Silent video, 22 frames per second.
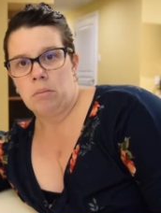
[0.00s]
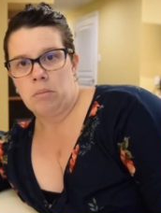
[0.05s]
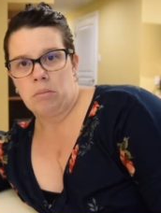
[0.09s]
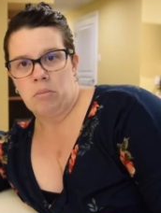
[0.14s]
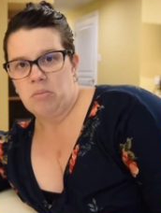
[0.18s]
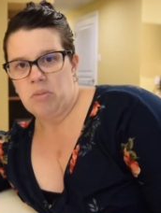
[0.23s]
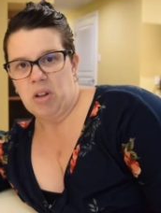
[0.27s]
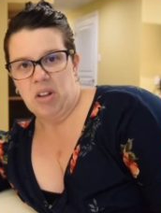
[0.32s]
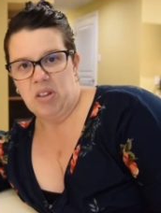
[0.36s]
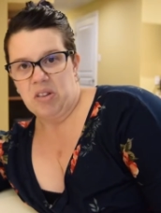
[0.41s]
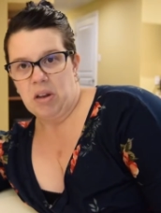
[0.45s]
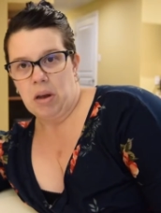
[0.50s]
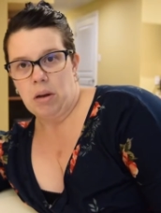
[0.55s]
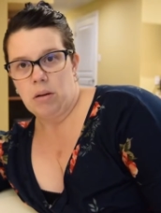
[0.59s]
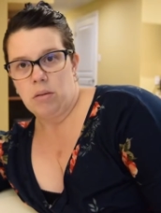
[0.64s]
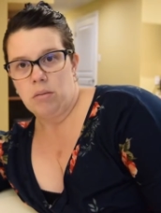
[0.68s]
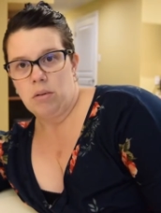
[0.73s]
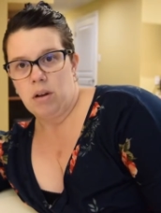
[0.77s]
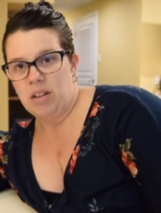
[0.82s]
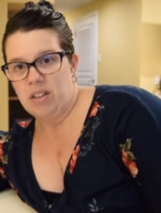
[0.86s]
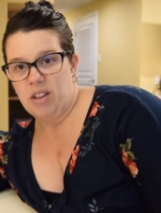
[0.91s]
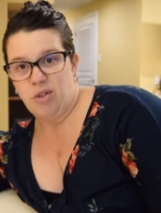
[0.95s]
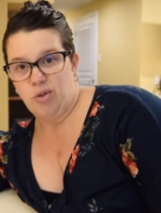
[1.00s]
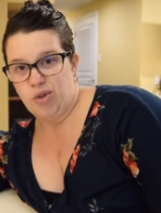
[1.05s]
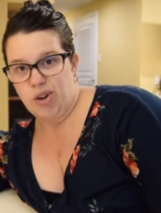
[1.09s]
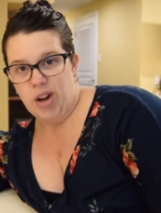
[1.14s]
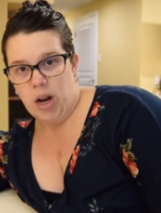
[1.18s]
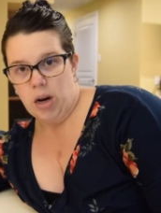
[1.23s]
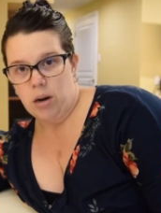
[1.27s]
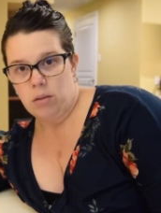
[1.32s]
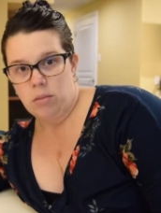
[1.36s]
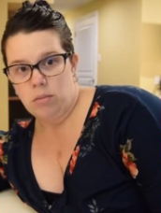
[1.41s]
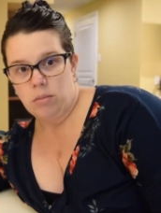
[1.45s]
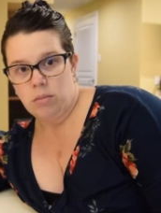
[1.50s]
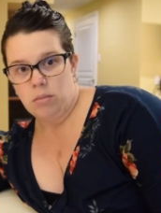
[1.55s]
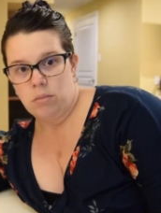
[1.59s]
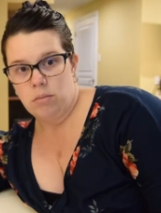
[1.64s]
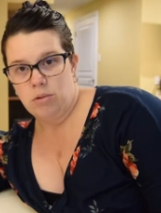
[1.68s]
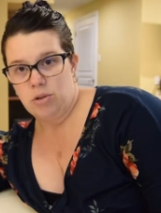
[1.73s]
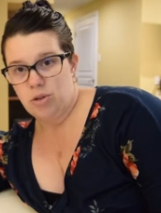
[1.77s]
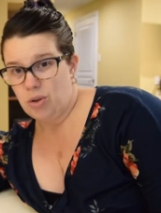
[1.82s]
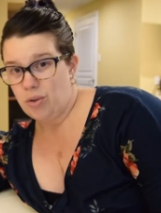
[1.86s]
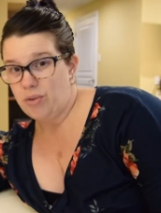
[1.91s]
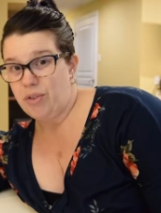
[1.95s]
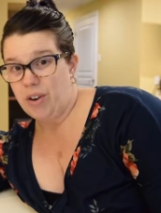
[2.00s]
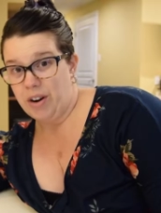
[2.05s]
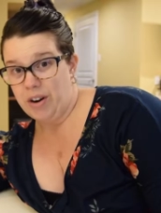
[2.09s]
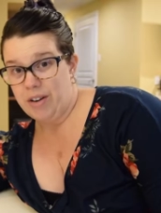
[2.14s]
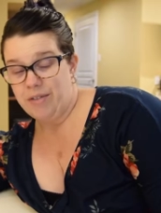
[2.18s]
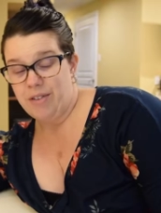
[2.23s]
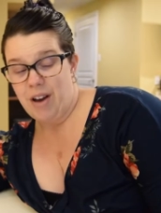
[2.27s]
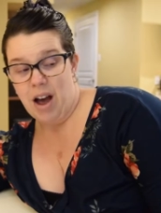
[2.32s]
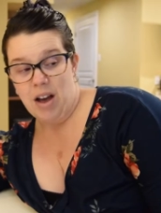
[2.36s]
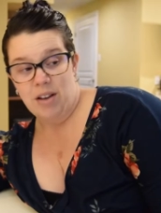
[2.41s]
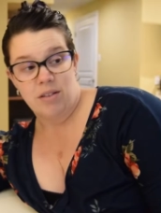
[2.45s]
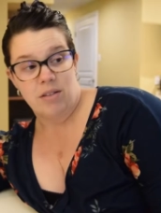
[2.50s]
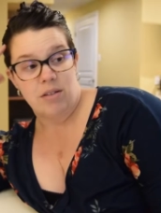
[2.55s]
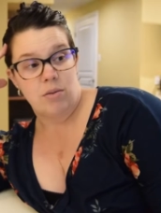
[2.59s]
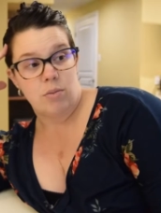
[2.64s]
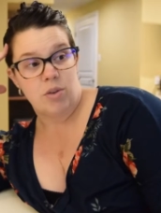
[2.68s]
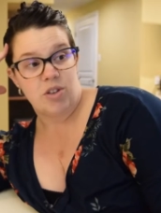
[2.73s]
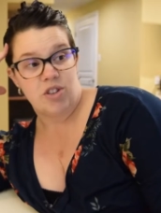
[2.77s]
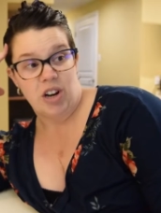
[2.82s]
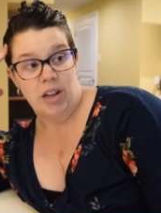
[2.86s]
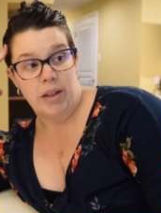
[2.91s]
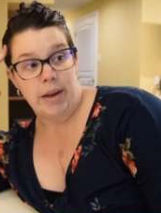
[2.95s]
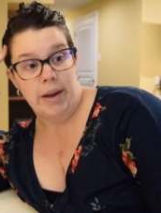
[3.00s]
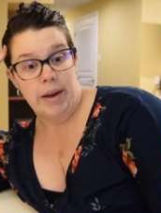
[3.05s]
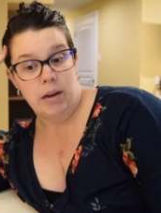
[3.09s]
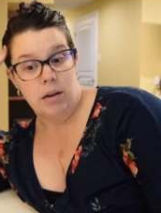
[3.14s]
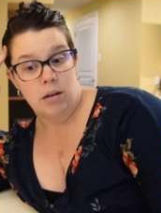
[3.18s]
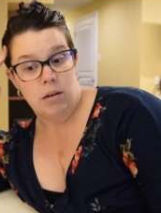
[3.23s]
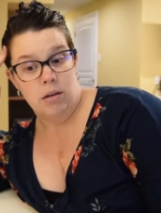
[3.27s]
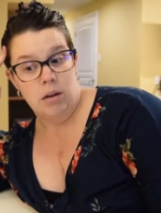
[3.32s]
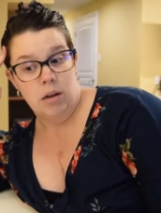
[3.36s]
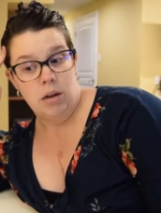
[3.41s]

That's it, and then they're done. So very fast, which I like.